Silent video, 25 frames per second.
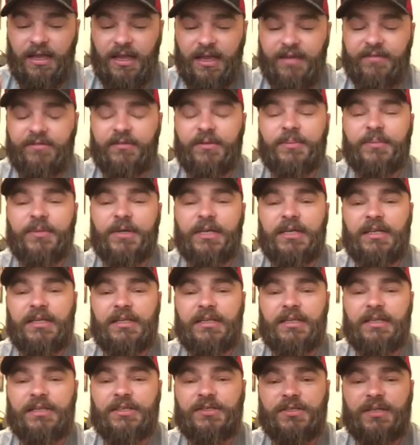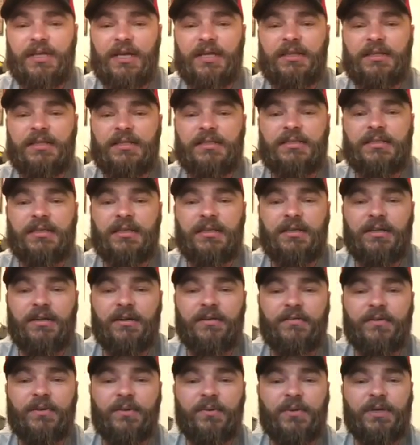Everybody that shot this gun
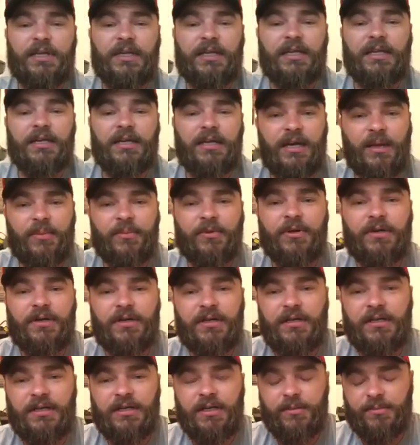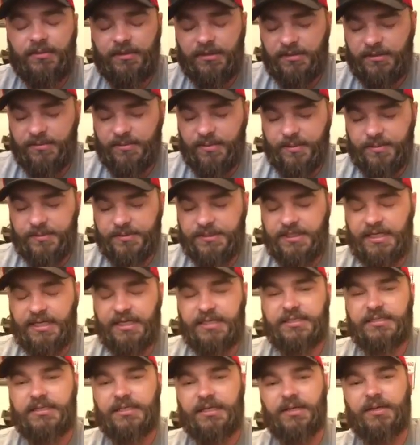over the weekend, and I put it in a couple other people's
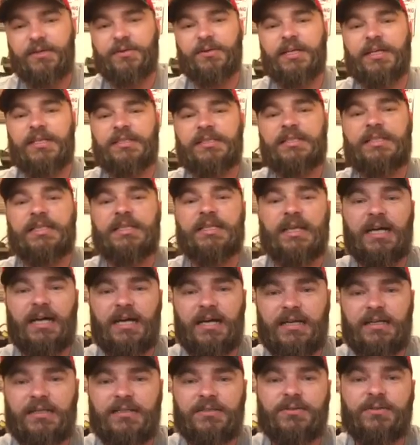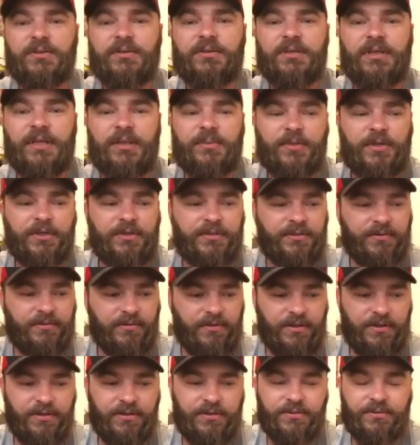hands that own STIs, or they built
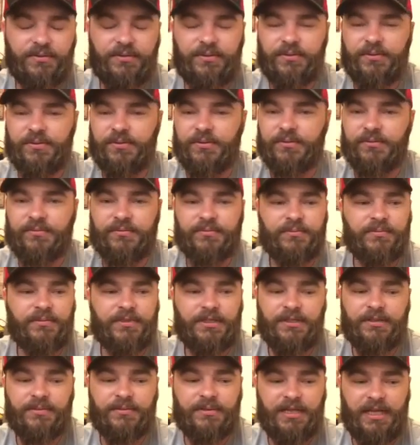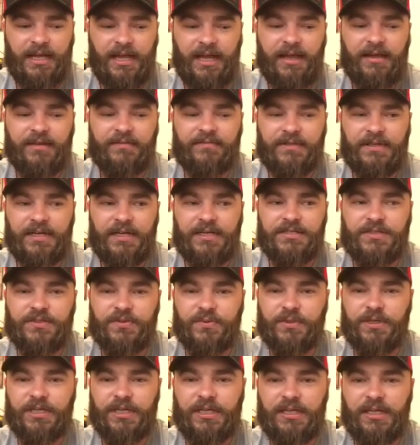their own, or they have nice
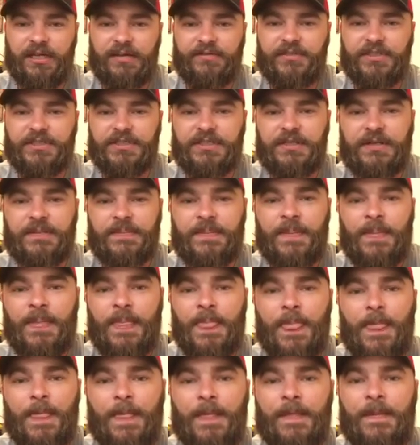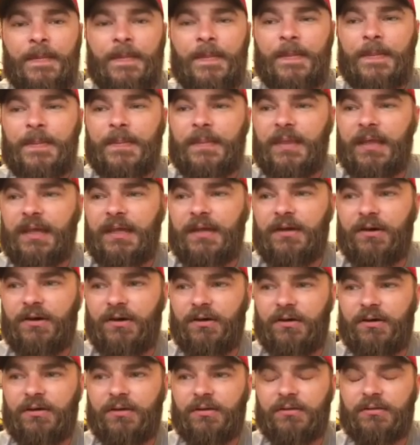2011s. They
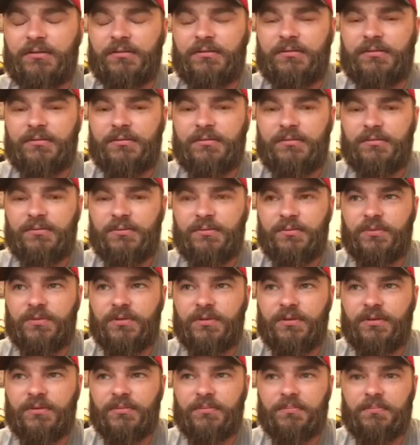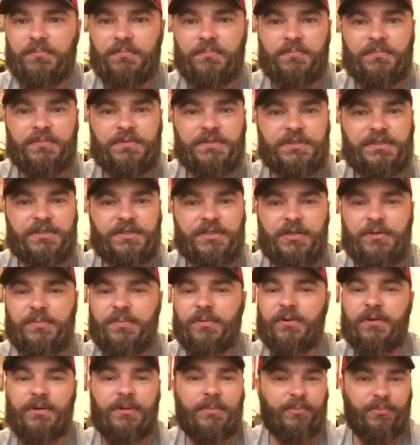all were
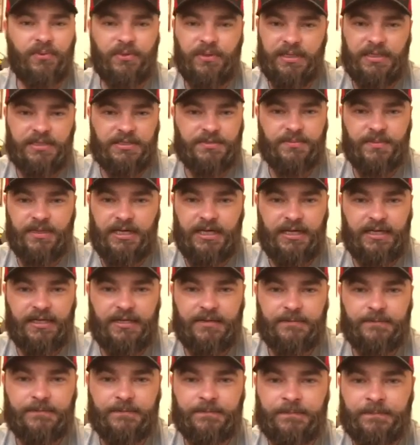super impressed by it.